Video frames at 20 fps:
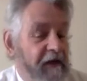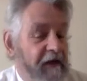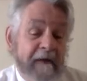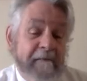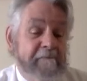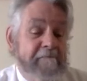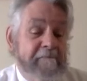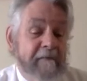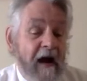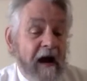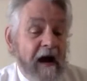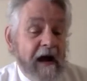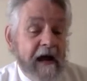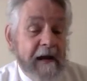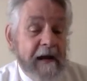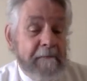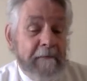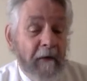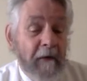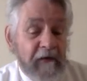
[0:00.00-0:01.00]

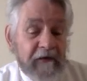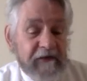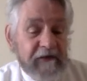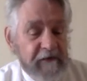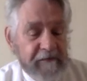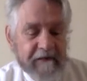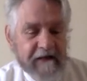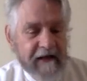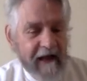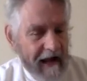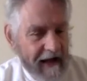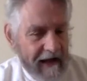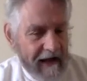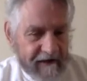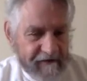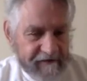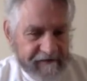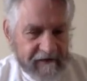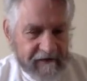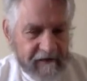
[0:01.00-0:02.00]
may possibly
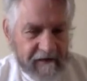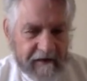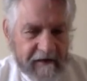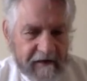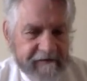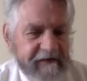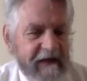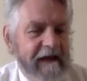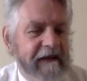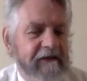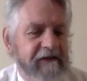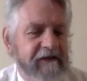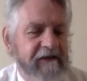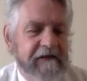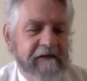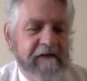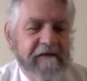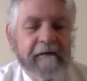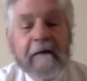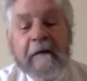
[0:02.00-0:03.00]
have a
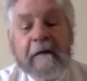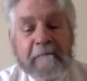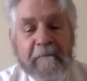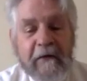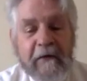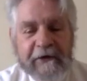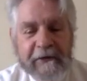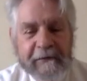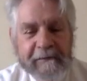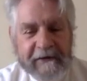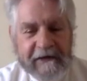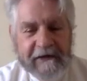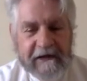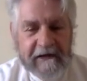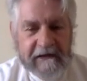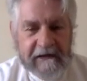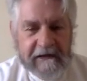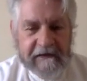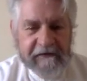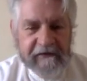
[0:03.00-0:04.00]
vaccine by the
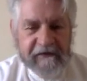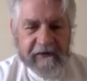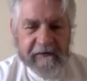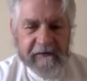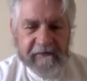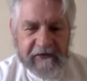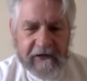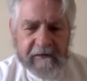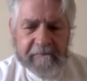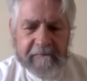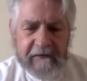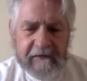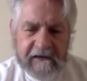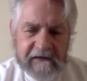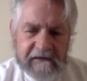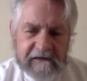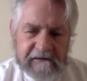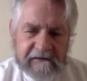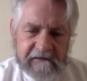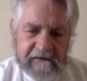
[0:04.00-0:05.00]
beginning of September.
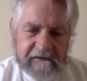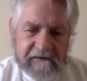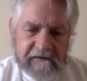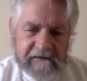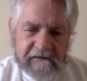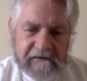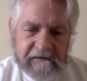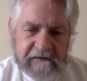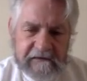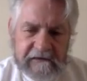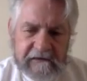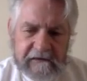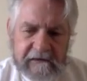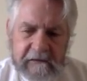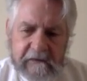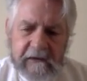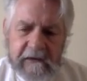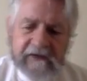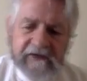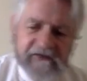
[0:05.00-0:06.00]

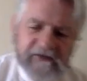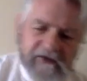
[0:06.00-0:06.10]
Well, that's